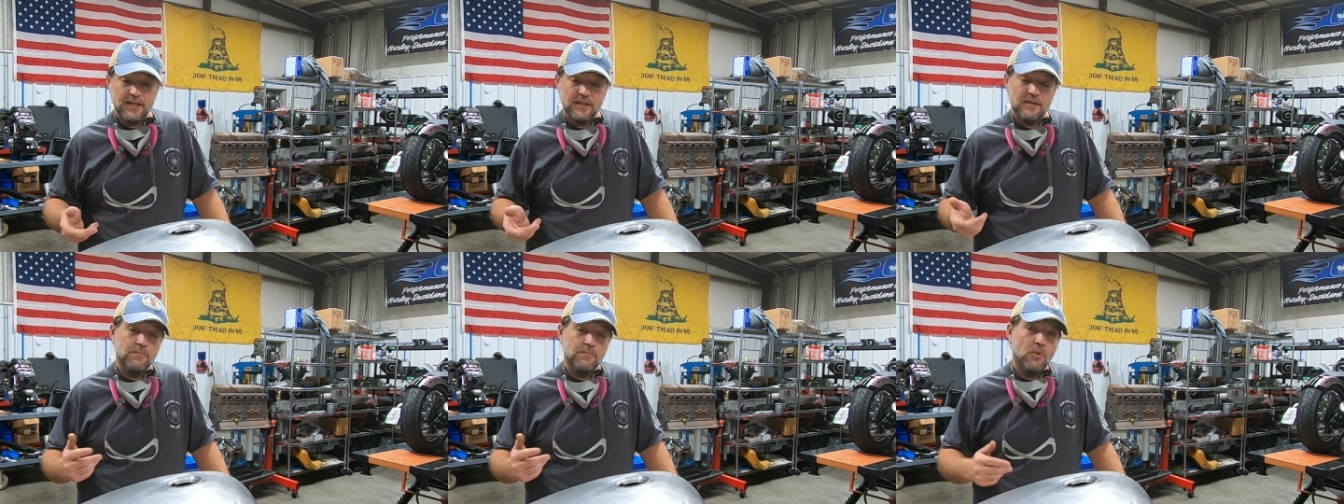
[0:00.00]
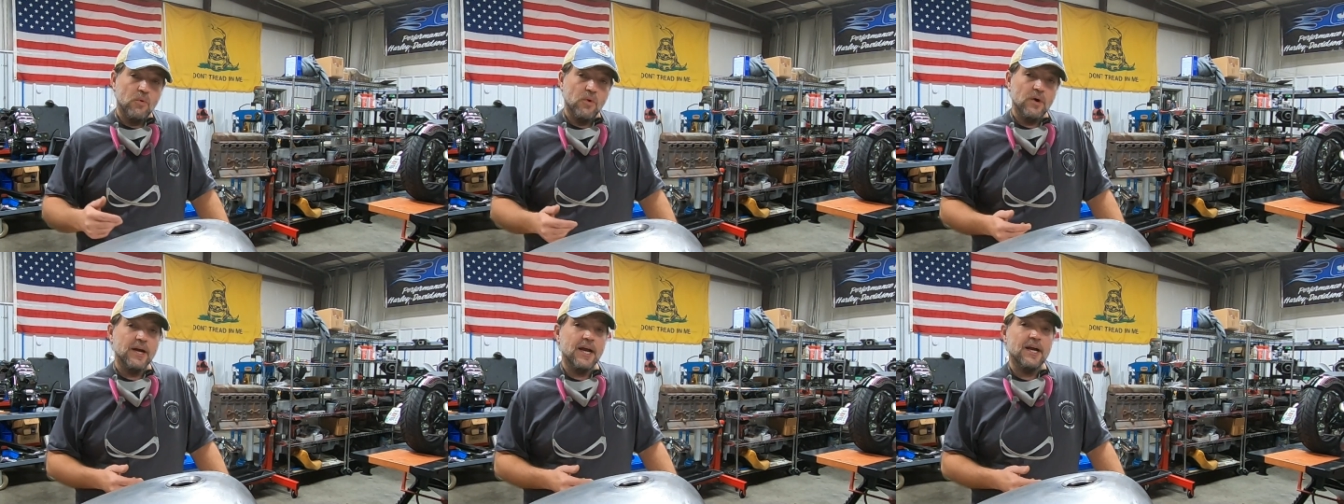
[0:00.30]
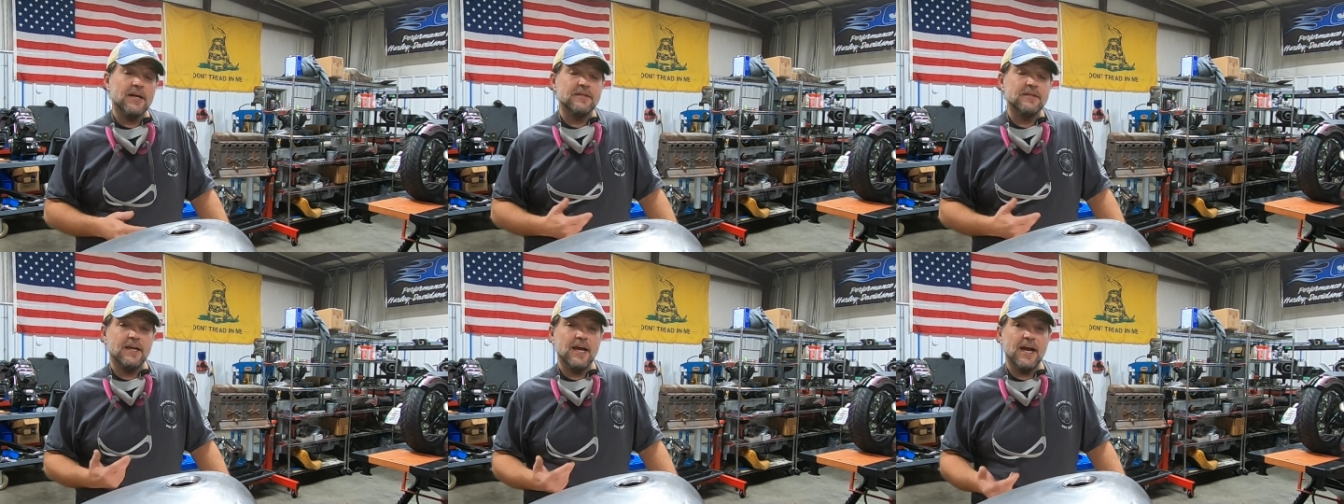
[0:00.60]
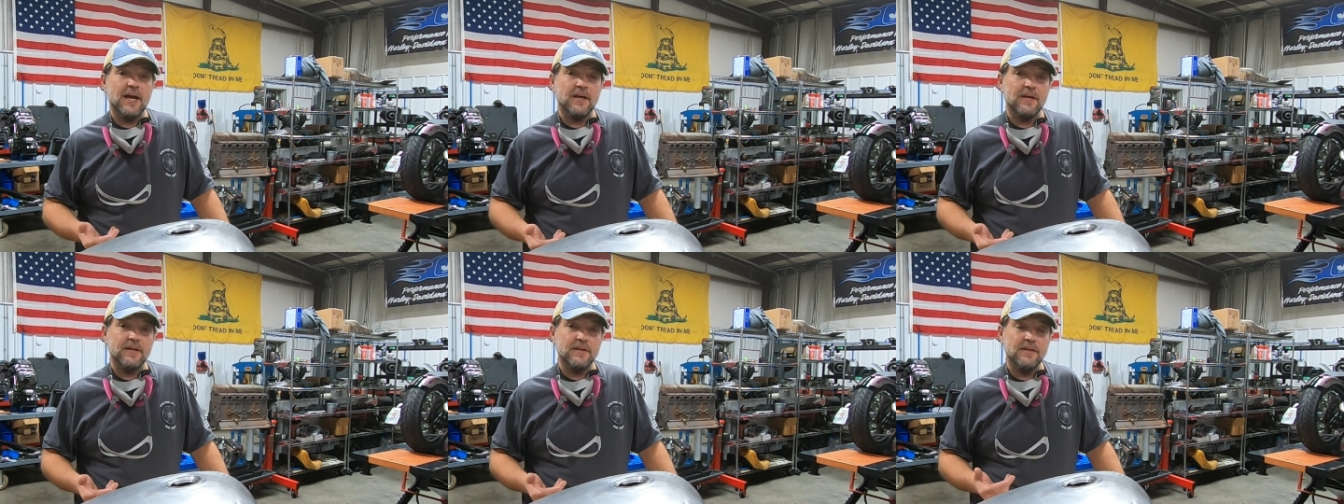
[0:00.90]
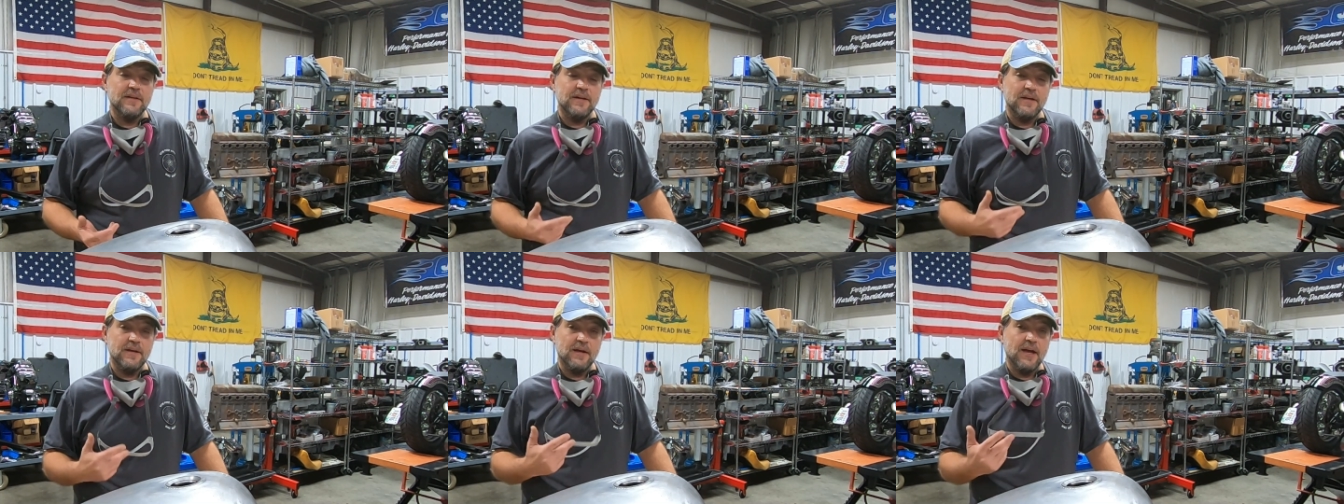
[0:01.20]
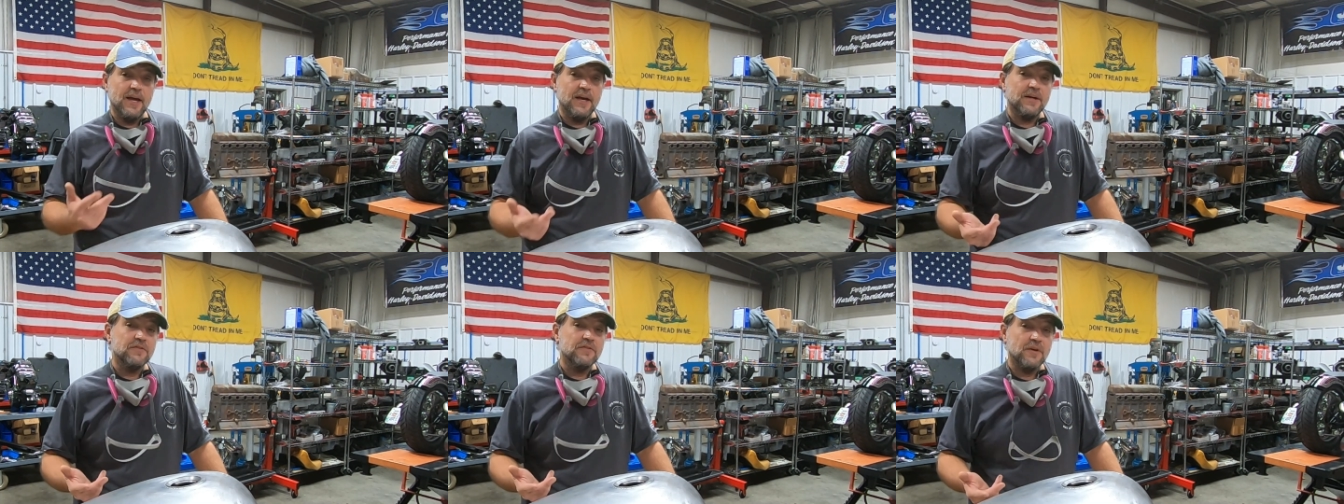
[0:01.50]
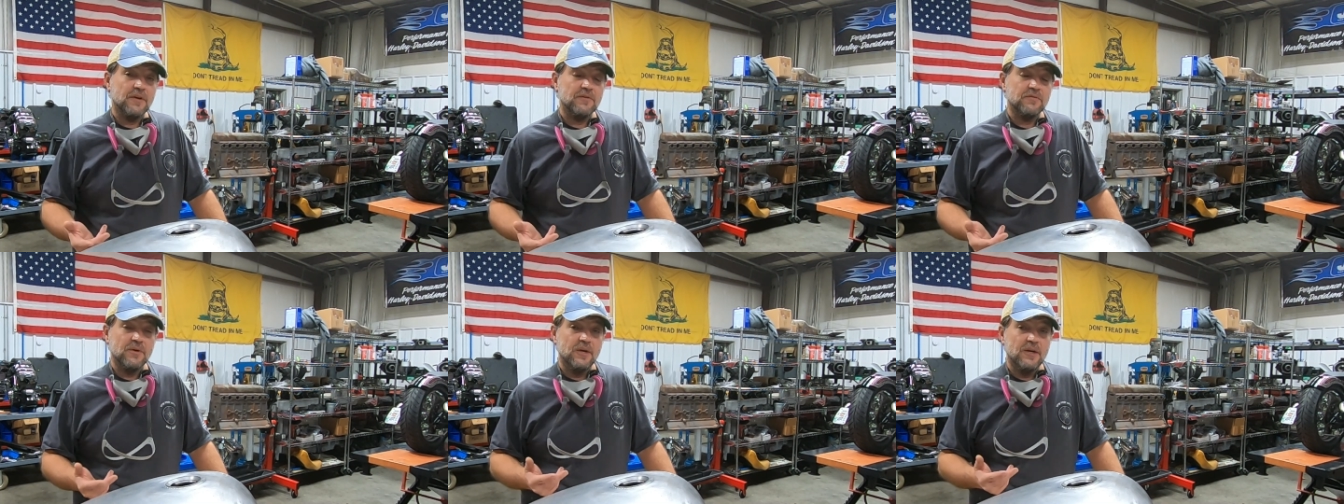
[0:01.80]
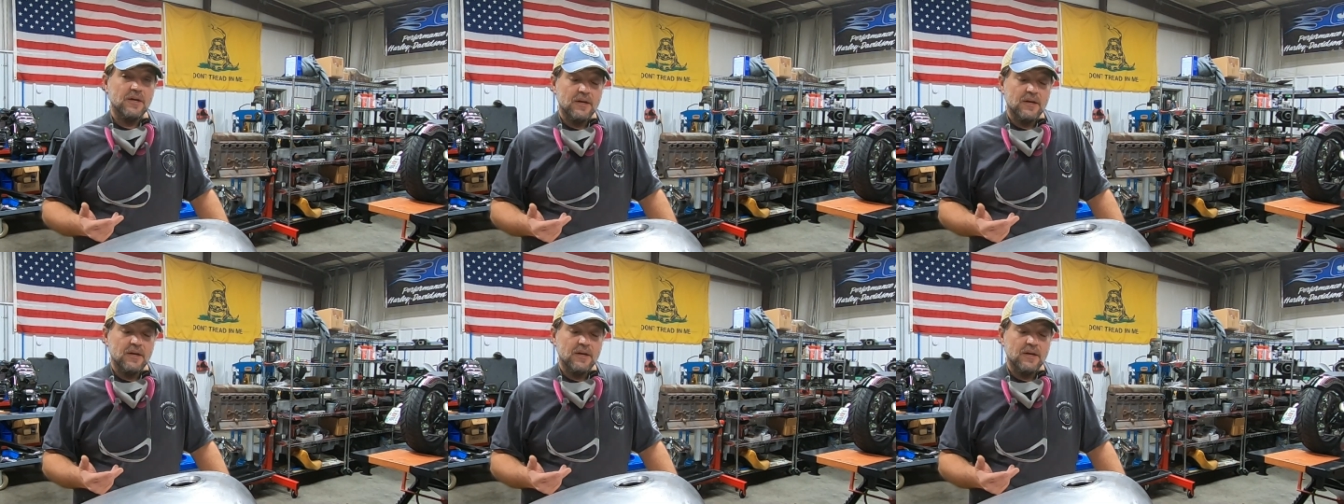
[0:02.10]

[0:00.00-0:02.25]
and then pouring out the the excess.